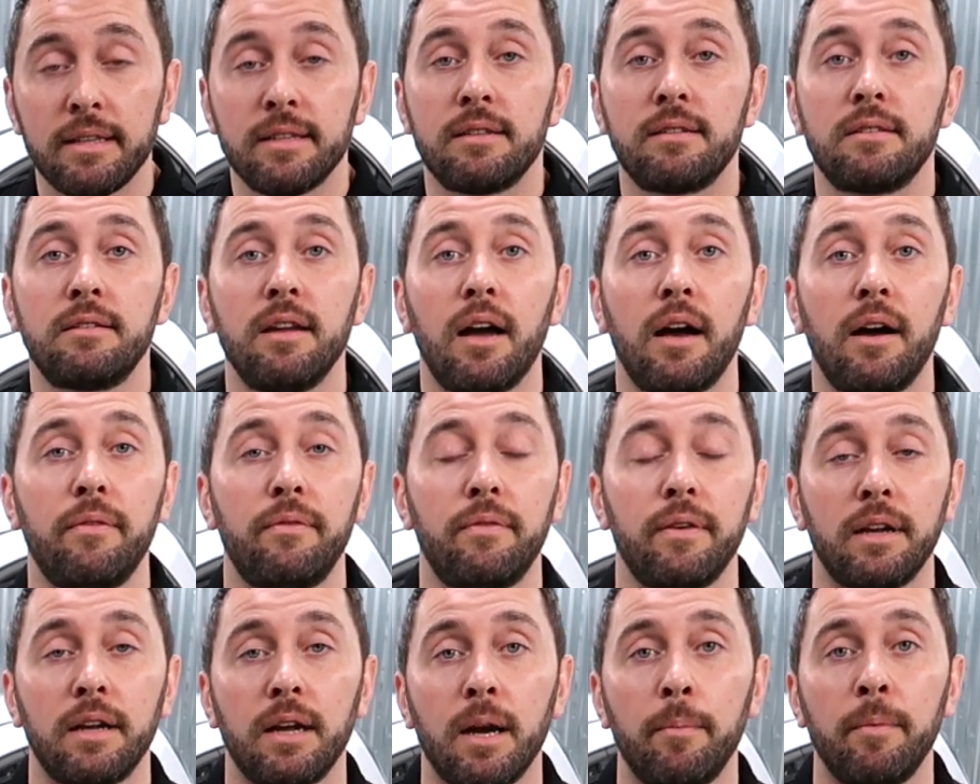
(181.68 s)
stuff
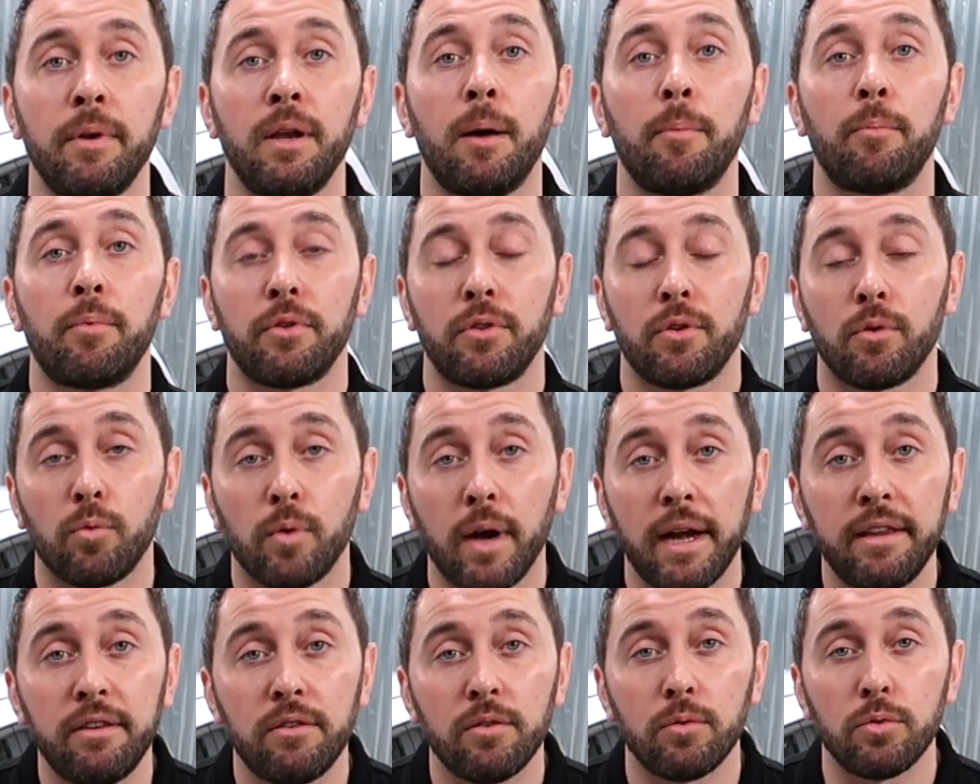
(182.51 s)
and coming up with the
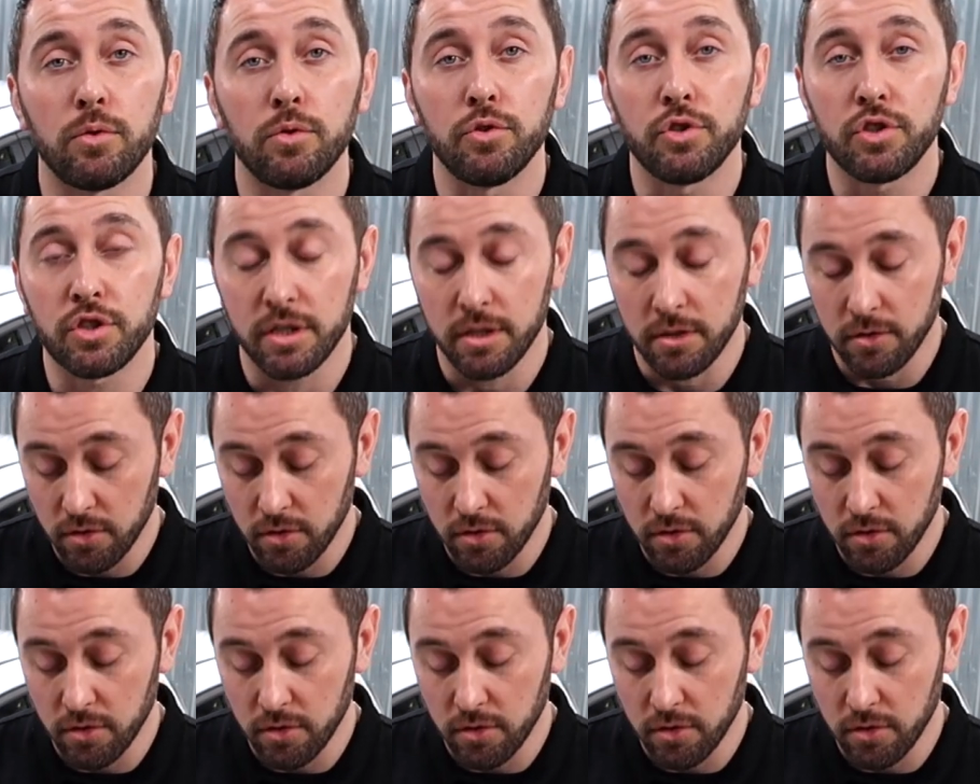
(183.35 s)
right dilution.